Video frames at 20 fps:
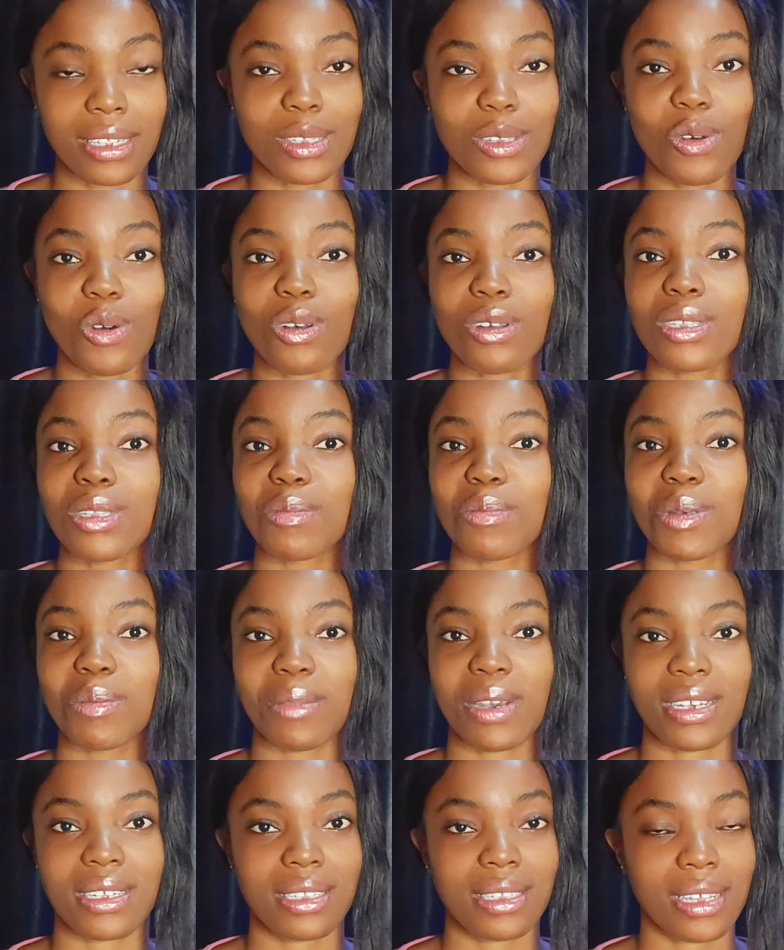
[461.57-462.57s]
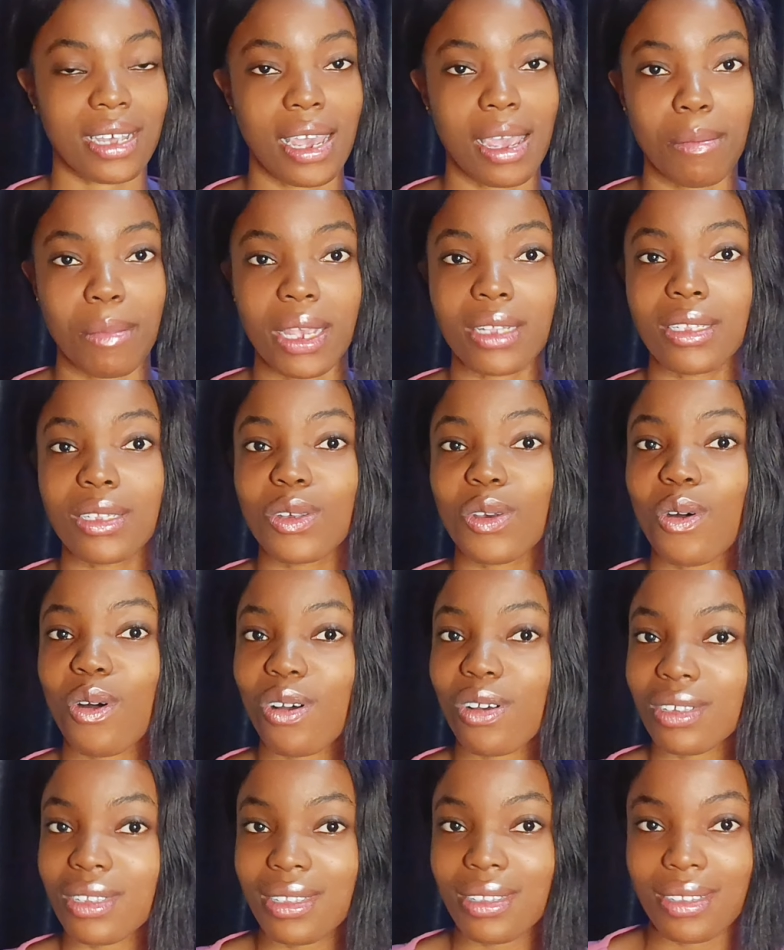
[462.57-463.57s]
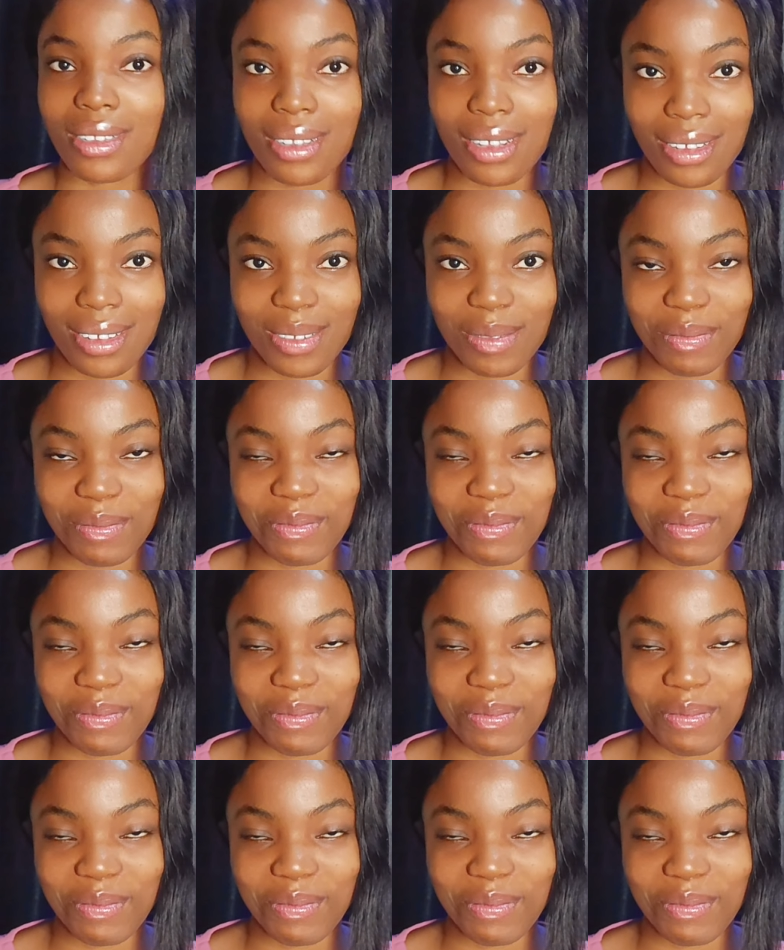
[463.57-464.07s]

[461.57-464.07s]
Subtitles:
it cost me my time, it cost